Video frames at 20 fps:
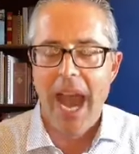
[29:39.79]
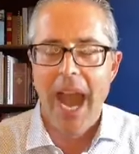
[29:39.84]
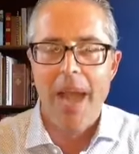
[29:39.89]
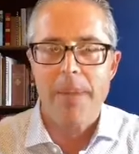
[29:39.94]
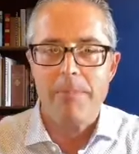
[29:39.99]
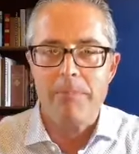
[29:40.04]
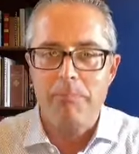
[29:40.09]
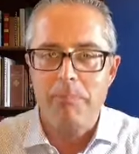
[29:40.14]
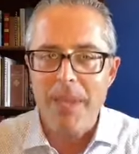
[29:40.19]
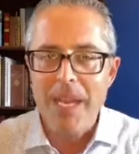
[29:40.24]
I
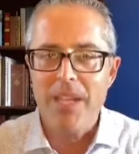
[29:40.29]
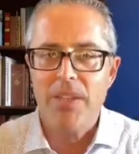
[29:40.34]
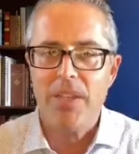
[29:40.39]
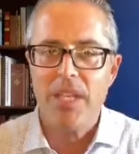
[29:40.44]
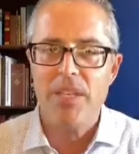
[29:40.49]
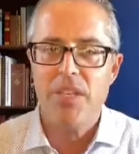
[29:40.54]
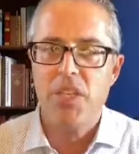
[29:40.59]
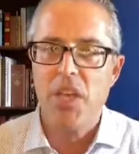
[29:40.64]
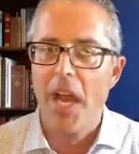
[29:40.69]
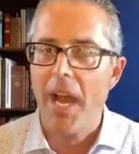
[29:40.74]
beat
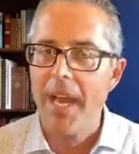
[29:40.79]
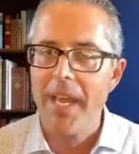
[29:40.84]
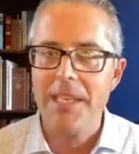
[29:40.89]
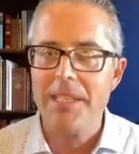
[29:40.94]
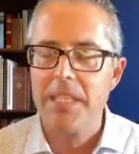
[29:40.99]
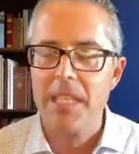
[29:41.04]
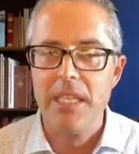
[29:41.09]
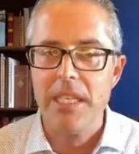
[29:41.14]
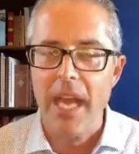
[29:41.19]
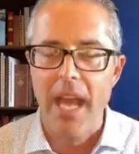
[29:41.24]
the
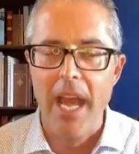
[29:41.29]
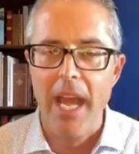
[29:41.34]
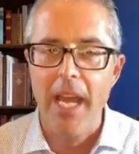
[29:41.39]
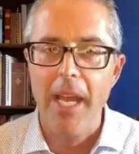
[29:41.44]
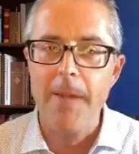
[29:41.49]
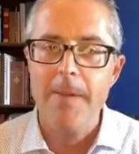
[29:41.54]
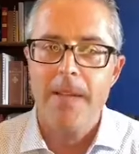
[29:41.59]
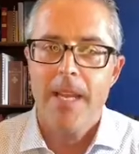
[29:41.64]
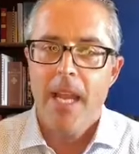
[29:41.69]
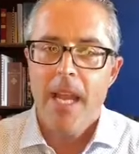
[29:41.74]
giant
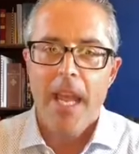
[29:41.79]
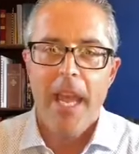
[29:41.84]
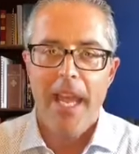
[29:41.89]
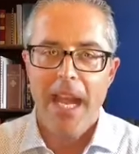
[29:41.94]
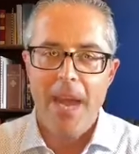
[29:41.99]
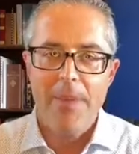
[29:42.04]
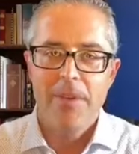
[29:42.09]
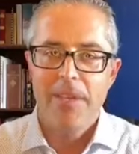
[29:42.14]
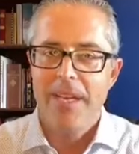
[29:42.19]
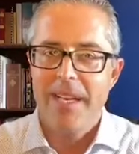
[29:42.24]
today, and
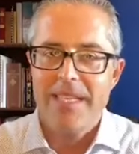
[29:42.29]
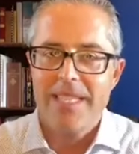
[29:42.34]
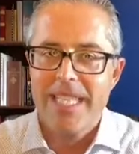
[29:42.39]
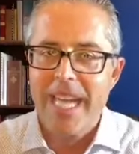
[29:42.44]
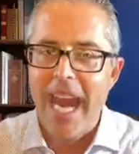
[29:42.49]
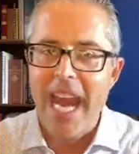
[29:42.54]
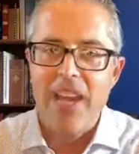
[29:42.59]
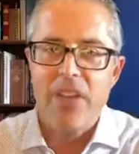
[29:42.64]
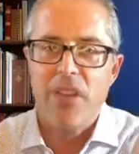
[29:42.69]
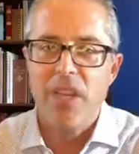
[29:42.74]
I'm going to
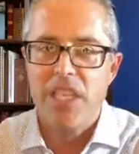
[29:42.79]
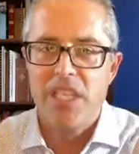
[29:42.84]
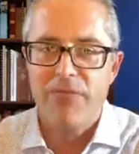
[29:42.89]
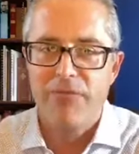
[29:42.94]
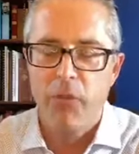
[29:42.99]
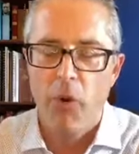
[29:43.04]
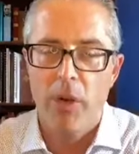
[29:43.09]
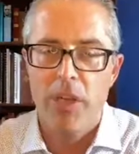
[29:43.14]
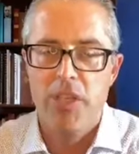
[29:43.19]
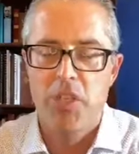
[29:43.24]
take this
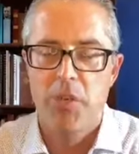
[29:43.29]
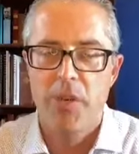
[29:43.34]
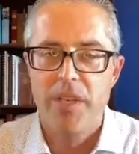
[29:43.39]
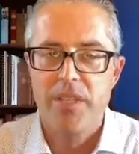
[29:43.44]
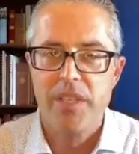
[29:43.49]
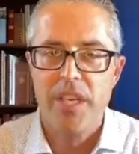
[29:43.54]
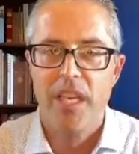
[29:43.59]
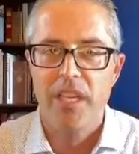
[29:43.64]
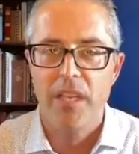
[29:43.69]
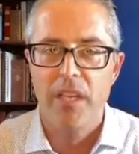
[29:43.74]

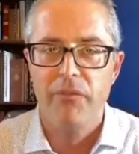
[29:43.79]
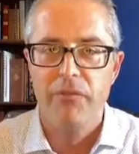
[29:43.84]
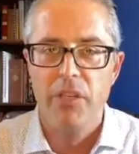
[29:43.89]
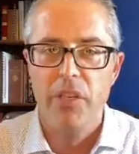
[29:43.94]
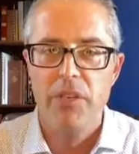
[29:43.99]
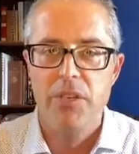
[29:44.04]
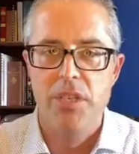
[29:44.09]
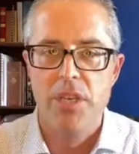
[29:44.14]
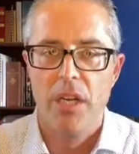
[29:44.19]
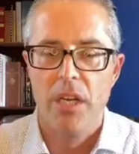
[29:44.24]
fortress in the
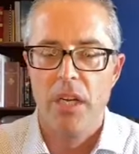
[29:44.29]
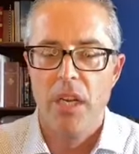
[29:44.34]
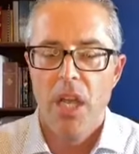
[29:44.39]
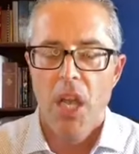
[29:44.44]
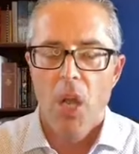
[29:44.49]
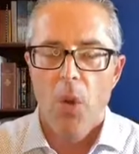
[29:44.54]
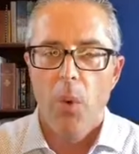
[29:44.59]
future."